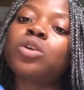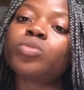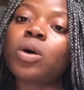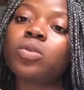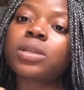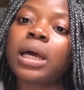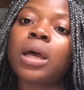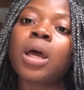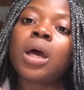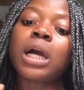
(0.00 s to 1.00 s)
got to my uncle's car,
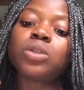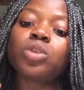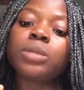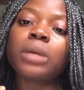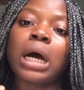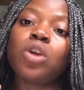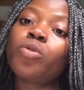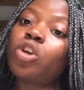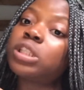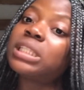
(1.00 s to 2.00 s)
I told him that
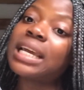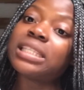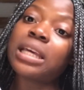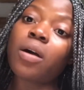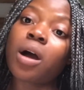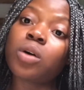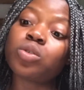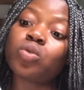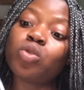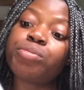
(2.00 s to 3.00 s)
your sister is in our
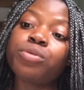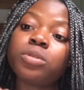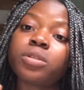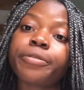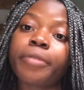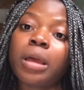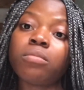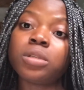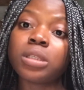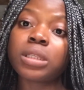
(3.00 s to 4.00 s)
house, so people's
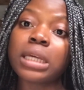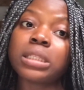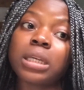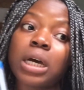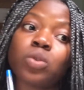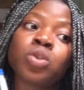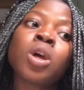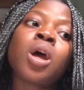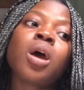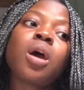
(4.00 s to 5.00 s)
sister is in the house.
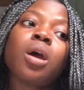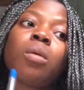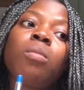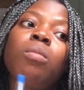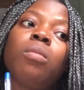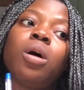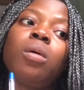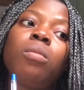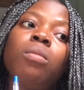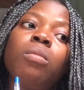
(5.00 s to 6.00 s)

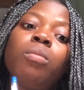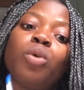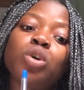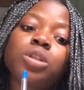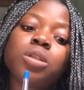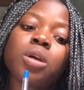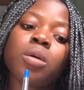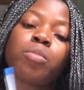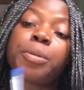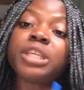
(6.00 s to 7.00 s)
But
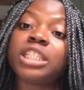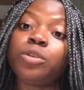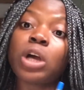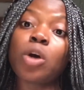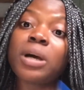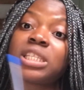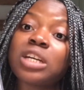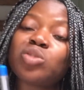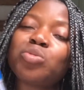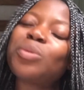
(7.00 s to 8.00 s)
mommy said you can come and see
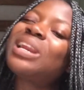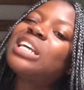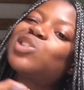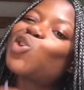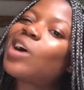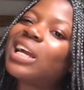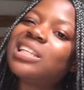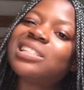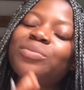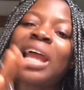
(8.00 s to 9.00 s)
her tomorrow. When I saw her, I
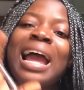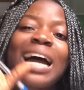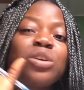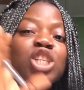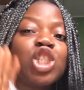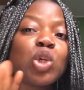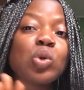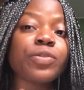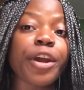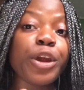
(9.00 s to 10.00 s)
don't think she
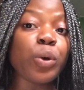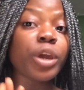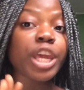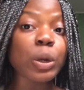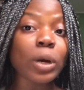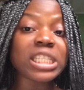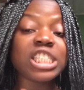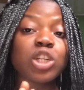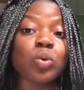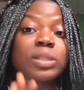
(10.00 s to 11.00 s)
looks very okay. I
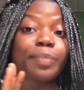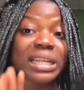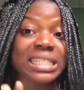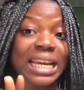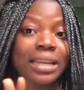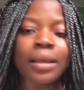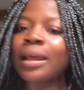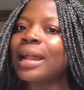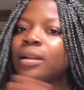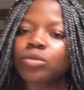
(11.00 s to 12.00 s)
think she looks battered.
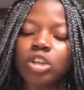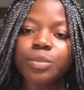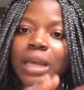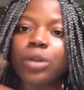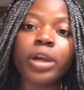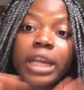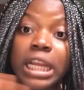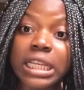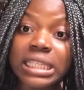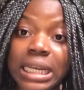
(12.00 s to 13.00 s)
Trust me, I had not heard
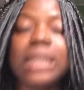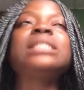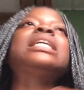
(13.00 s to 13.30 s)
anything at this